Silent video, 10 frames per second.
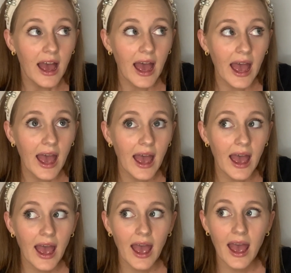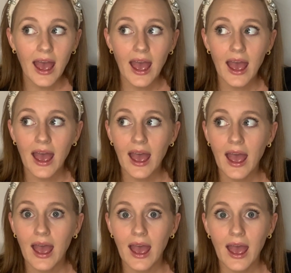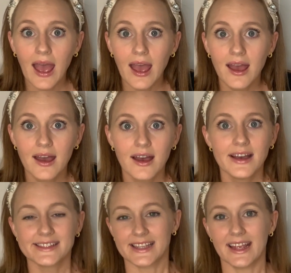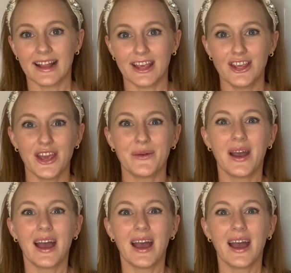Ah, ah, ah, ah, ah. Say it like you.